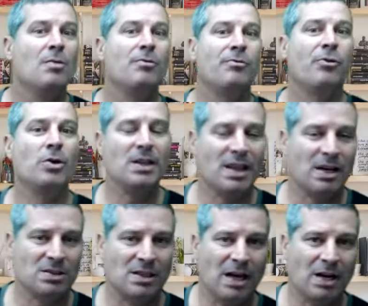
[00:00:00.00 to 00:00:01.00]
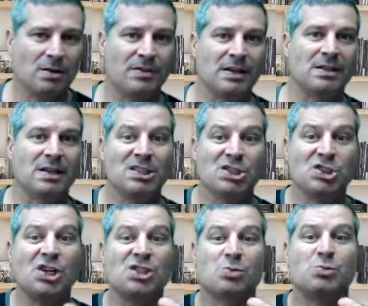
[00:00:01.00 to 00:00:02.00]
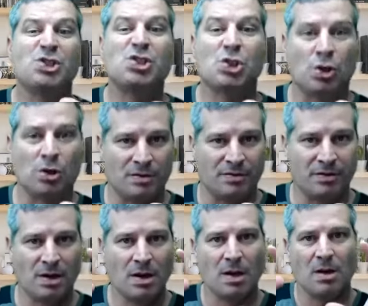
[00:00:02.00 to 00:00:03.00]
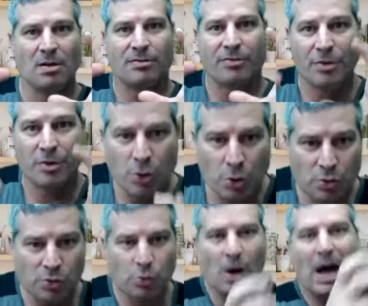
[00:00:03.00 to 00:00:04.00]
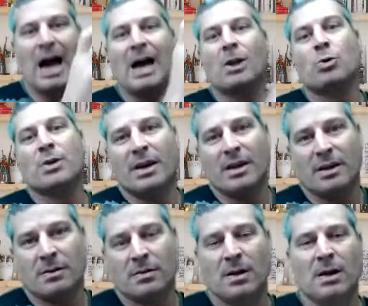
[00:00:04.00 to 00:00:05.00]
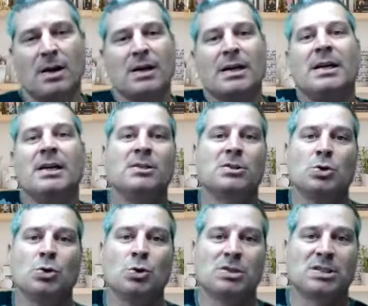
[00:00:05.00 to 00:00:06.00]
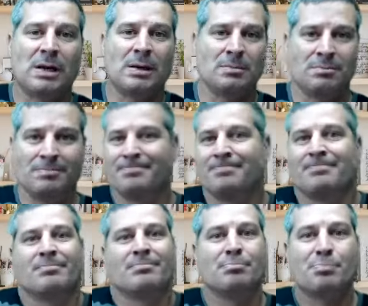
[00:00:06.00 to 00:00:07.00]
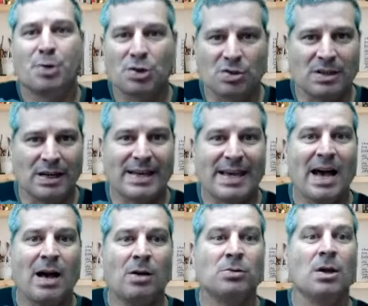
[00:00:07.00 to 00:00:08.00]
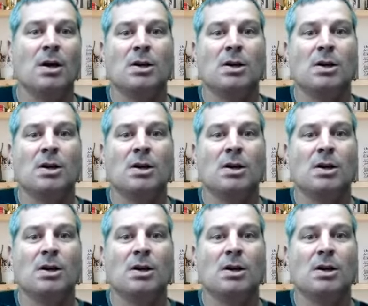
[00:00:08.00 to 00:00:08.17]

40,000 out of it is just reserved for you to allocate into some personal account,